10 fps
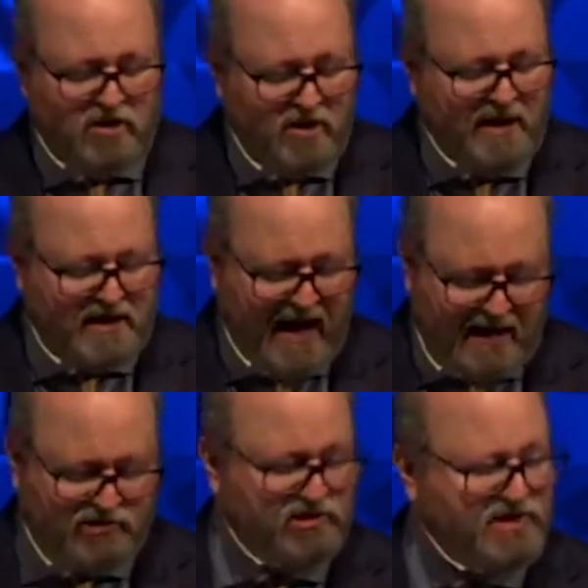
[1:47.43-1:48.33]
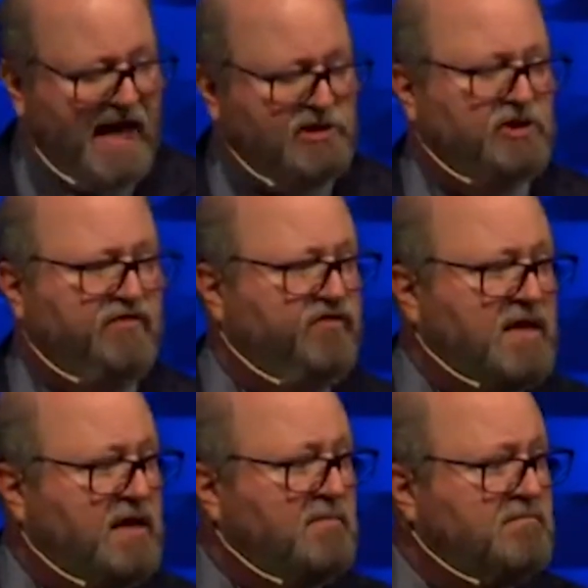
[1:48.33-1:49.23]
You need to exercise your
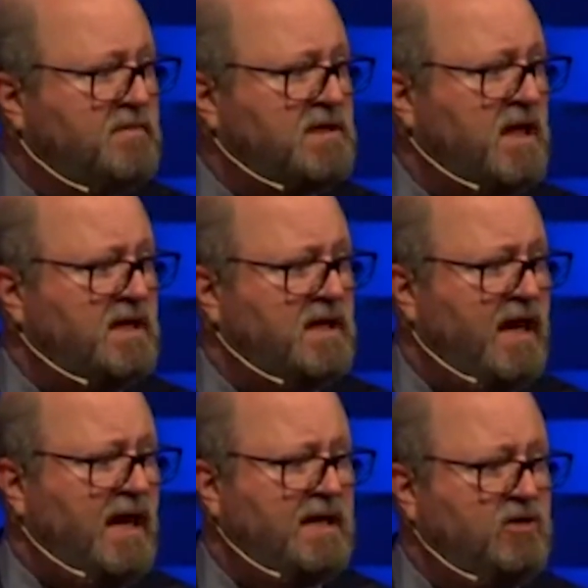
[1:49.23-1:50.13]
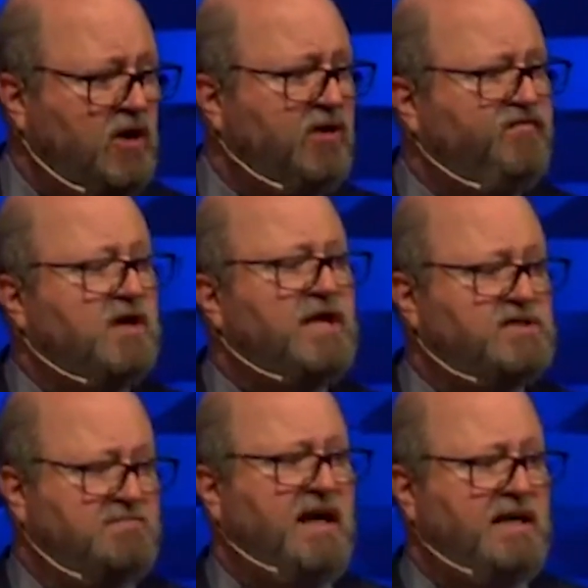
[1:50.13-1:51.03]
freedom. You know, if you need
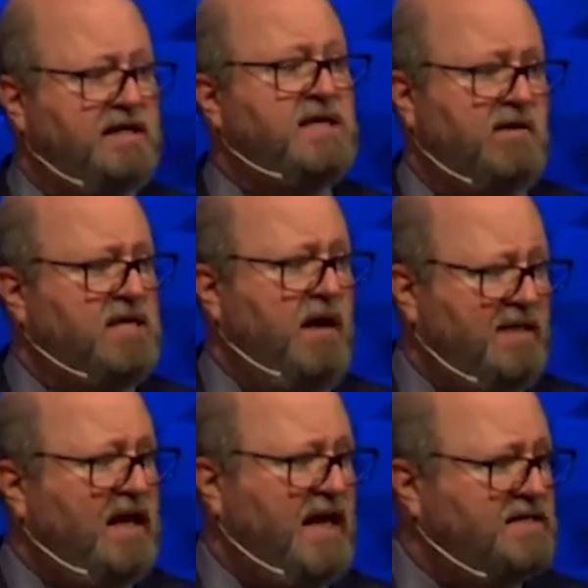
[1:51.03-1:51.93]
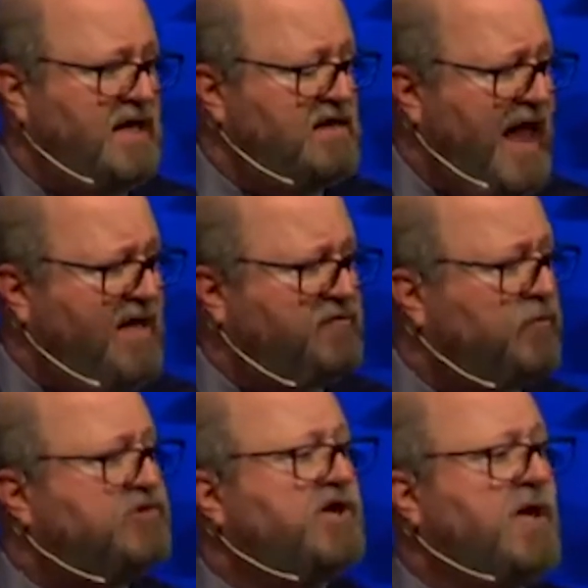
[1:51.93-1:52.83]
somebody to tell you, I'll be glad to tell you
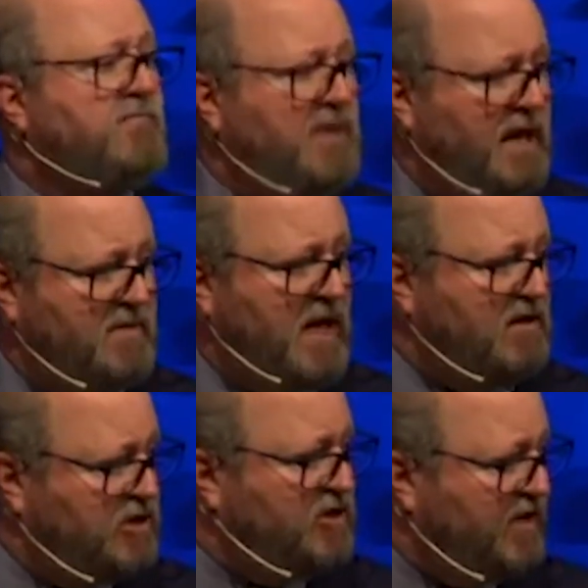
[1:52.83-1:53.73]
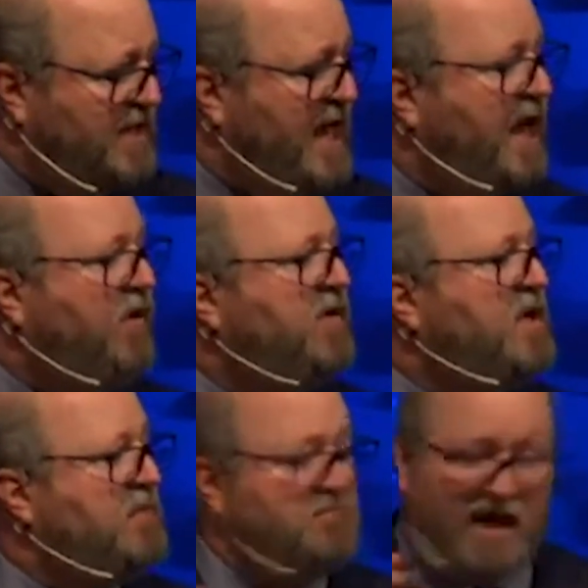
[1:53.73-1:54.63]
afterwards, but I'm not going to do it now.
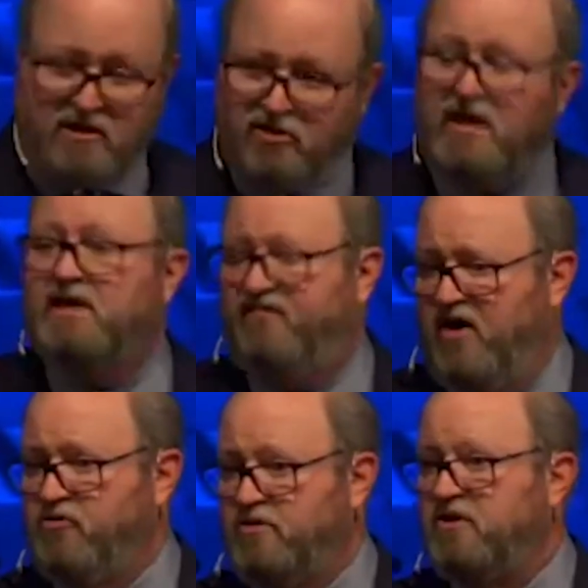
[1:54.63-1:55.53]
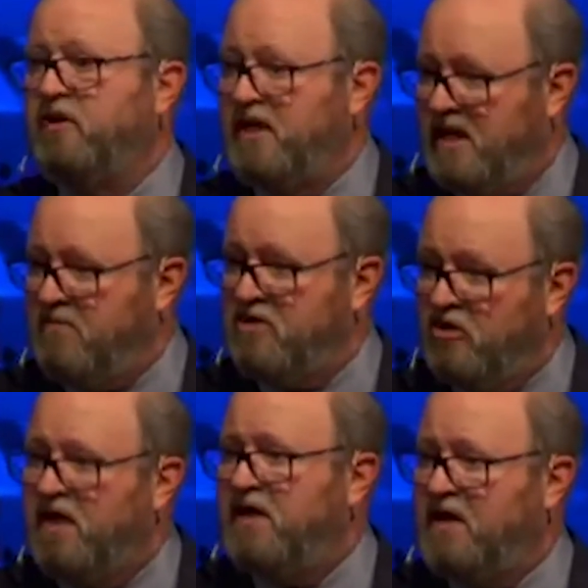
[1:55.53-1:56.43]
But you need to vote. You need
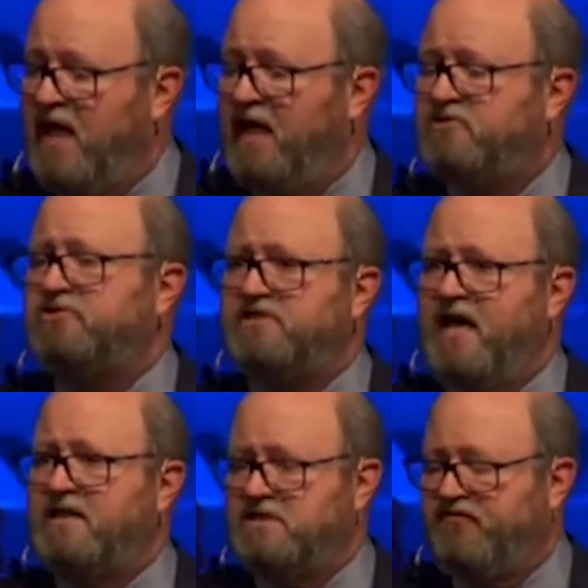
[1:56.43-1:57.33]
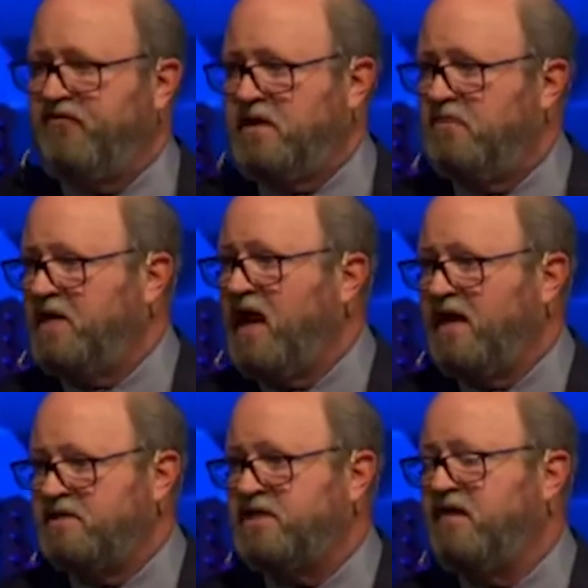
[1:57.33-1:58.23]
to exercise the freedom God
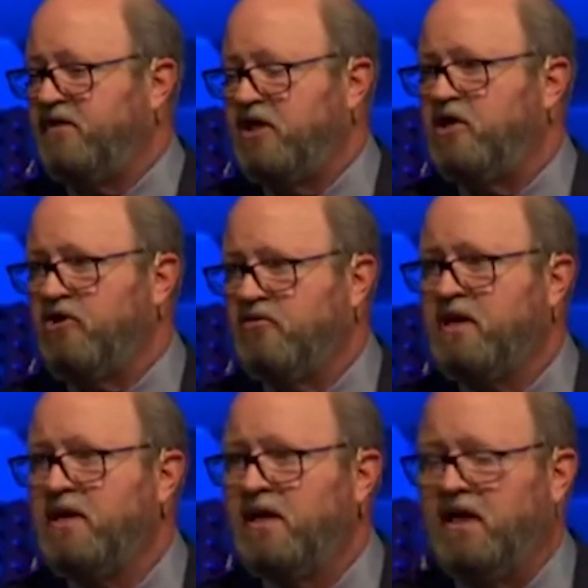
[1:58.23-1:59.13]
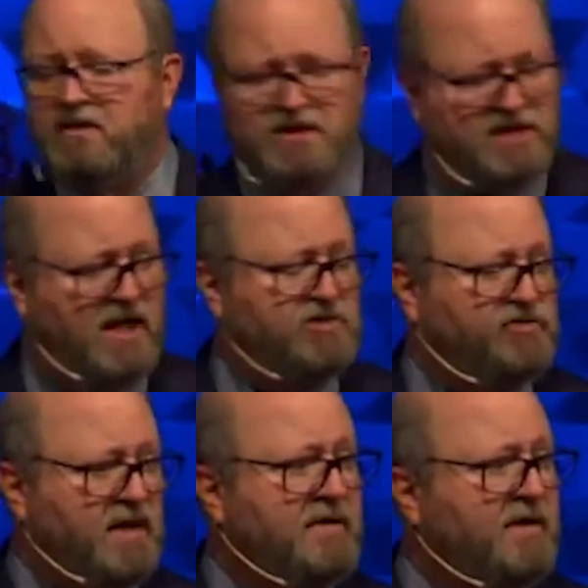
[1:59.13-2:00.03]
has given to you in this
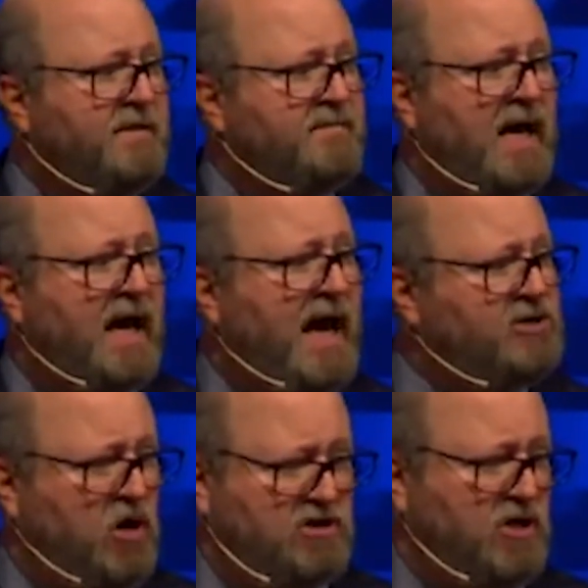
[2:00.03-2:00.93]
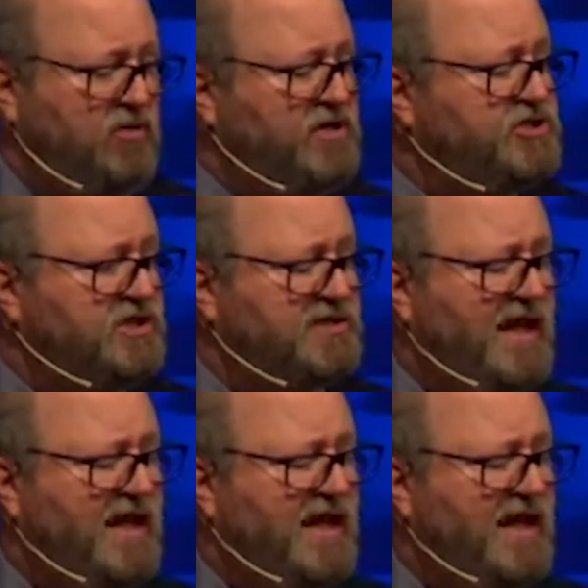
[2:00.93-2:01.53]
country. I talk to Christians.